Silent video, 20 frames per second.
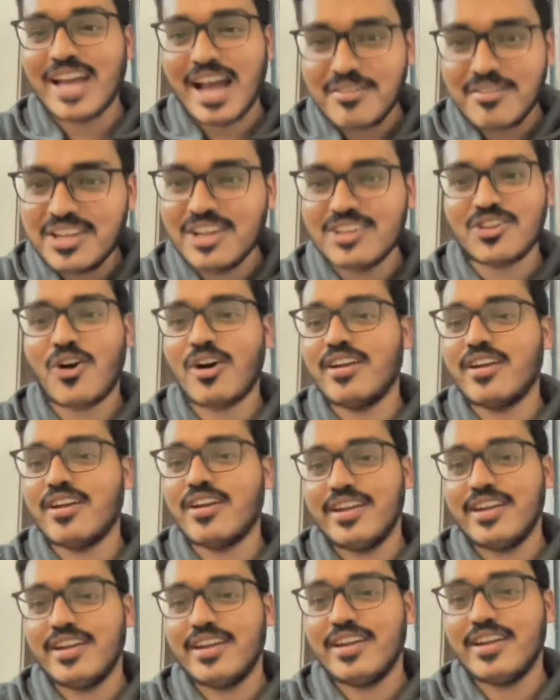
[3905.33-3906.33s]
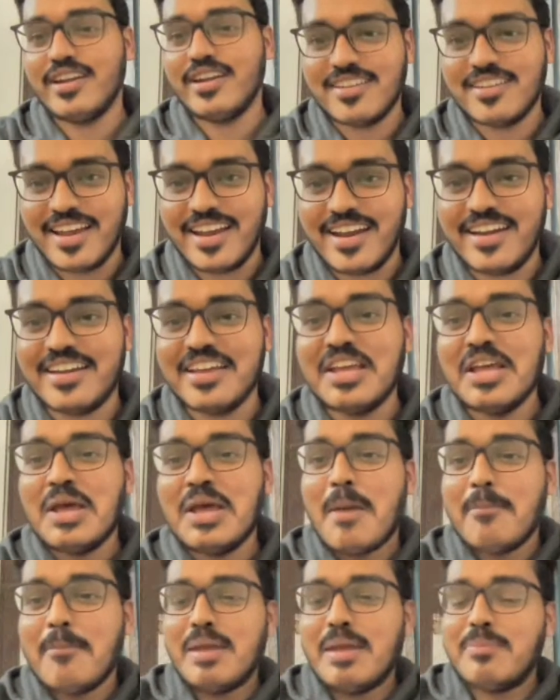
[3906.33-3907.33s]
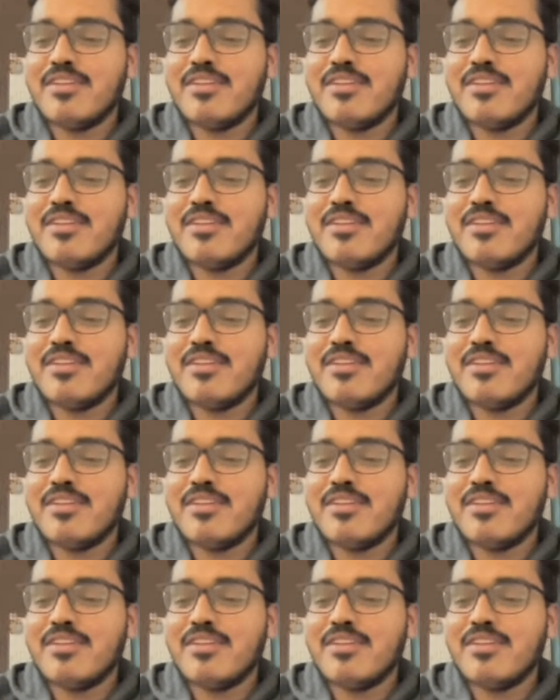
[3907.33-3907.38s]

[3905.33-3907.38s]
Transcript: You don't have the authority, right?